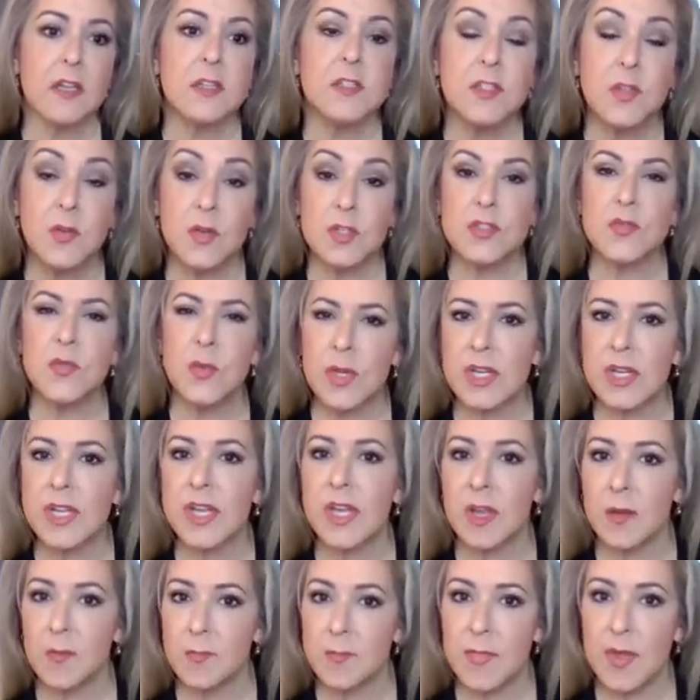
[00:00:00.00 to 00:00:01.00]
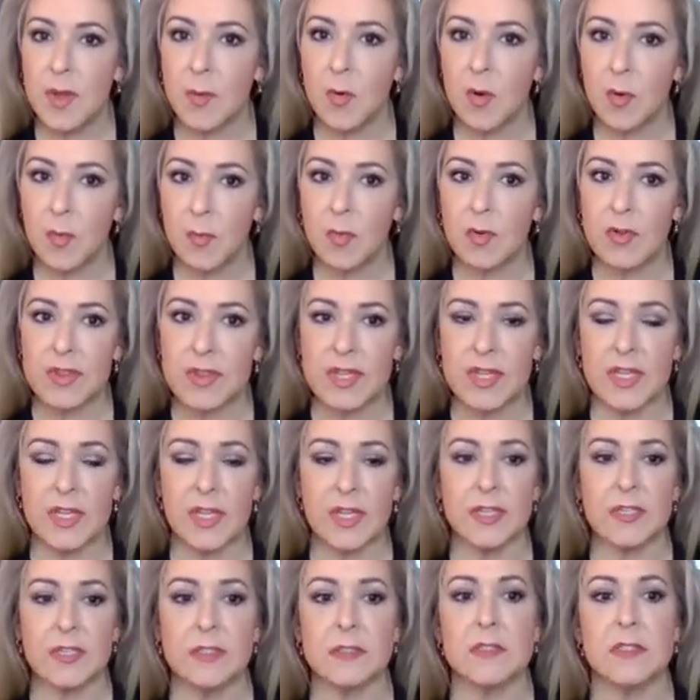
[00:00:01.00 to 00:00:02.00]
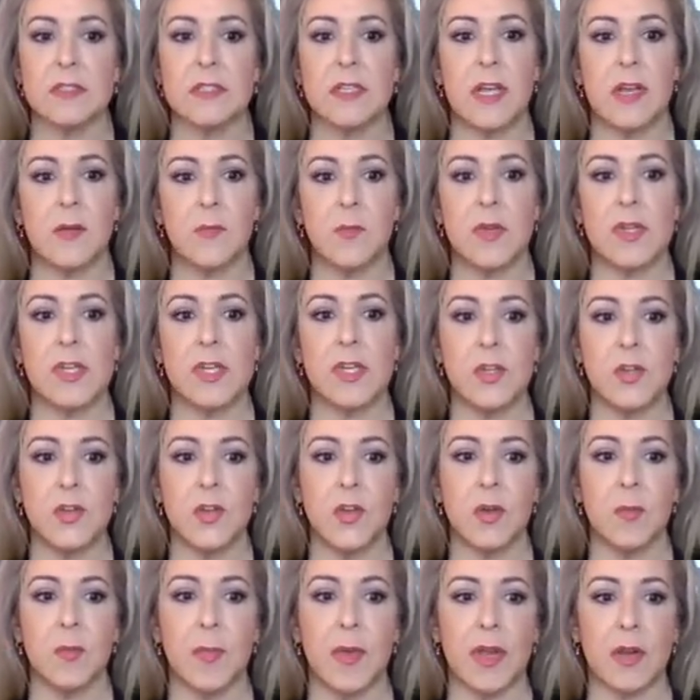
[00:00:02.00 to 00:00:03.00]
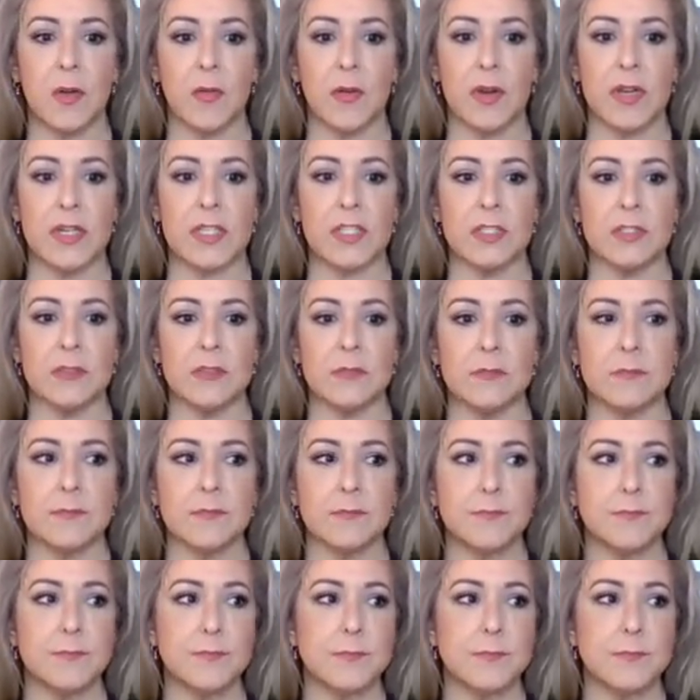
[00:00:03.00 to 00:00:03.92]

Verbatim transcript: So it's really a memorable thing when you do a migration.